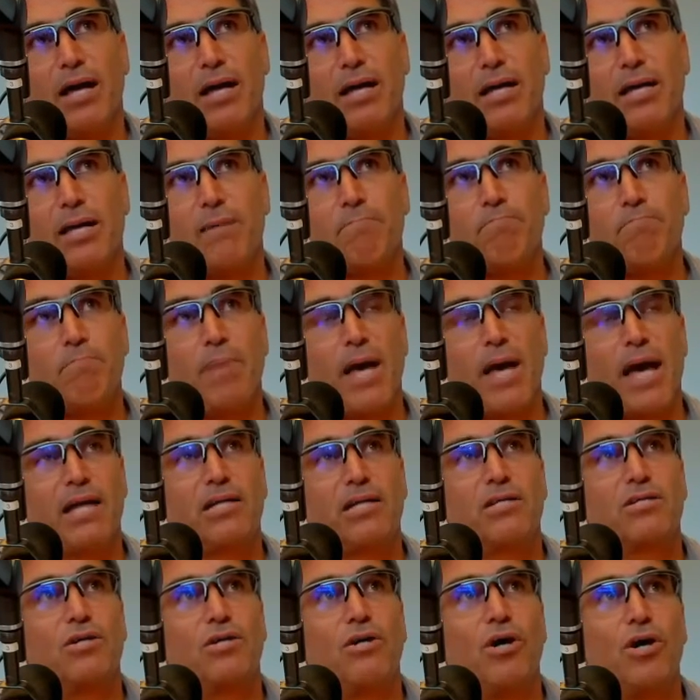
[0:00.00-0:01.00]

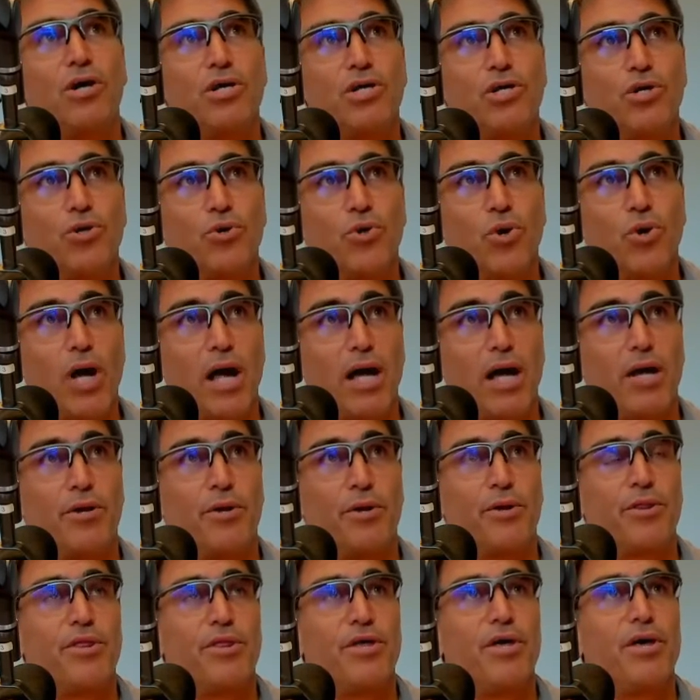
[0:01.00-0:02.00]
impact on your
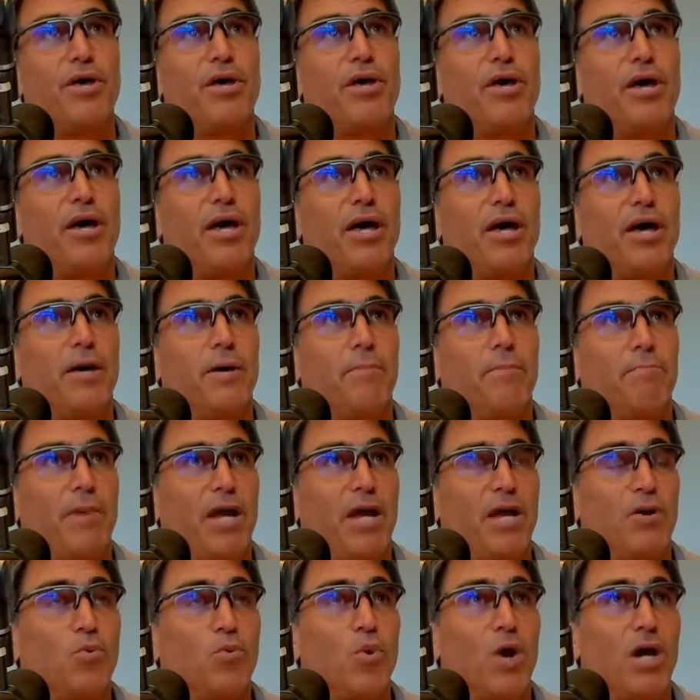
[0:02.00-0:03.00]
health
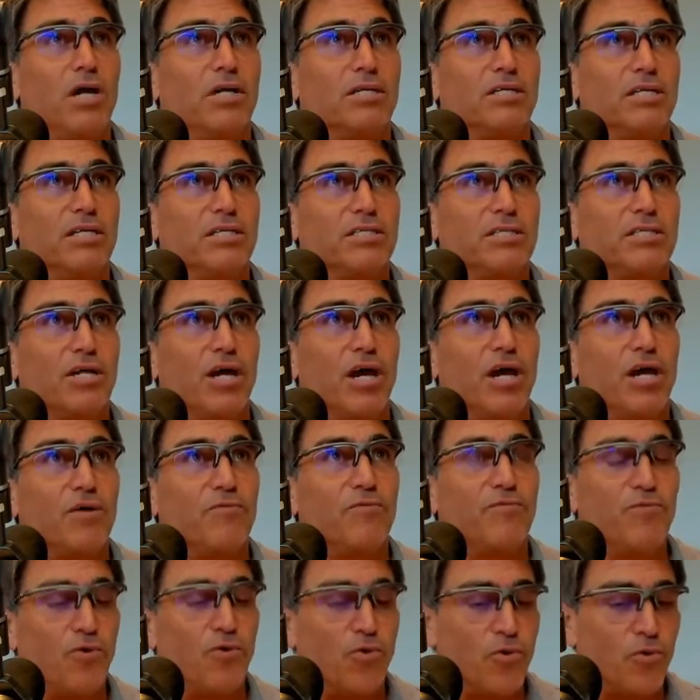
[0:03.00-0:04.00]
and wellness going
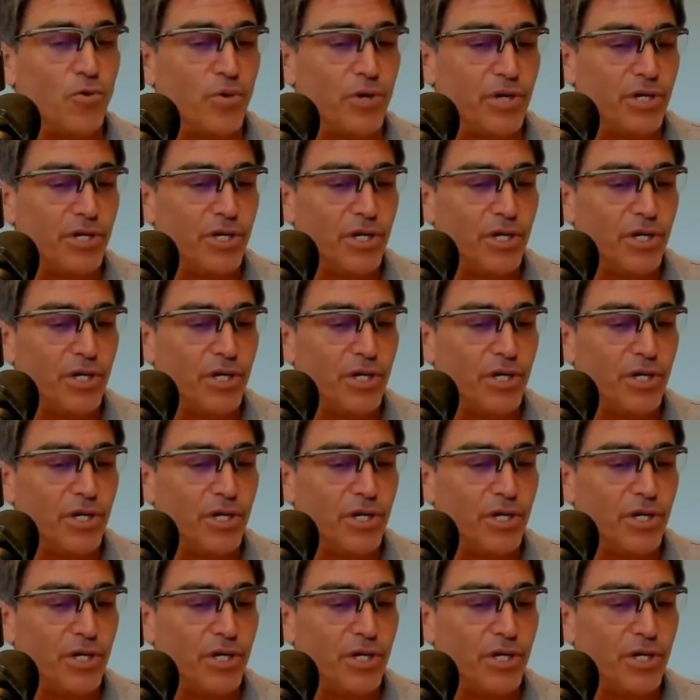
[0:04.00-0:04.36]
forward.